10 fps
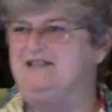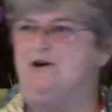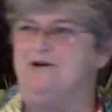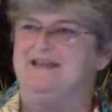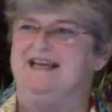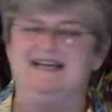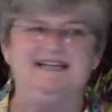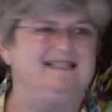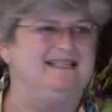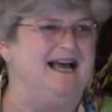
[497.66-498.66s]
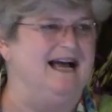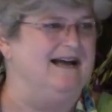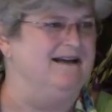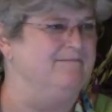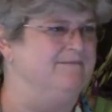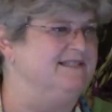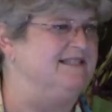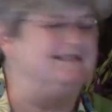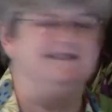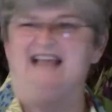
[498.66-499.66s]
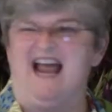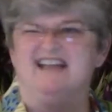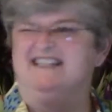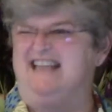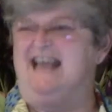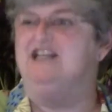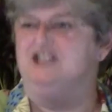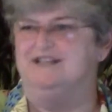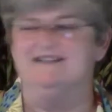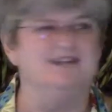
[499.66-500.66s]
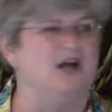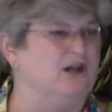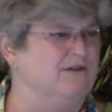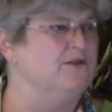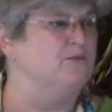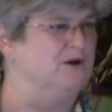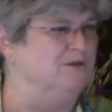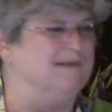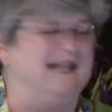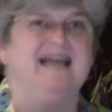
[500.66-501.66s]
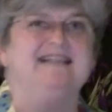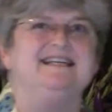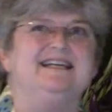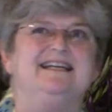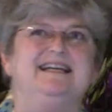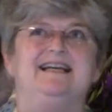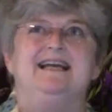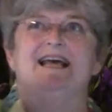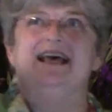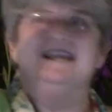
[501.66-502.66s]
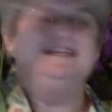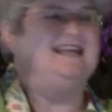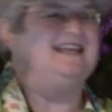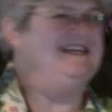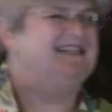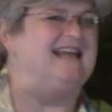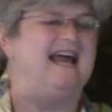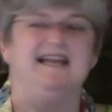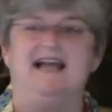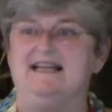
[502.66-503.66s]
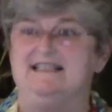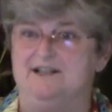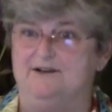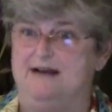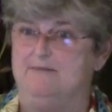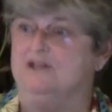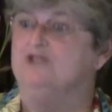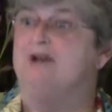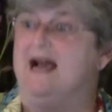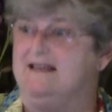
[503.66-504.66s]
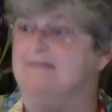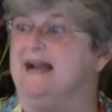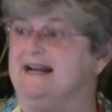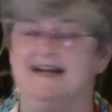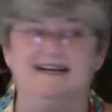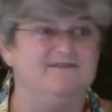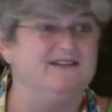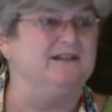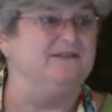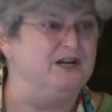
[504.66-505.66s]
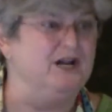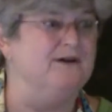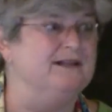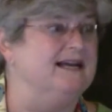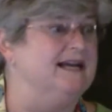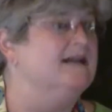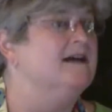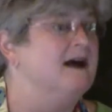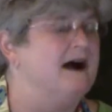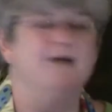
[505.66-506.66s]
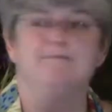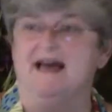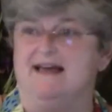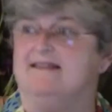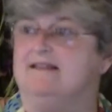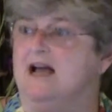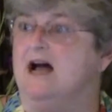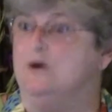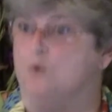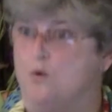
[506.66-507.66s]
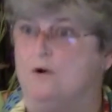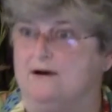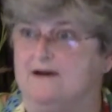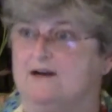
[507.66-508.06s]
all these stations all over the world planted, and they send these satellites, and they're able to track the magnetic field. If you go to the heartmath.org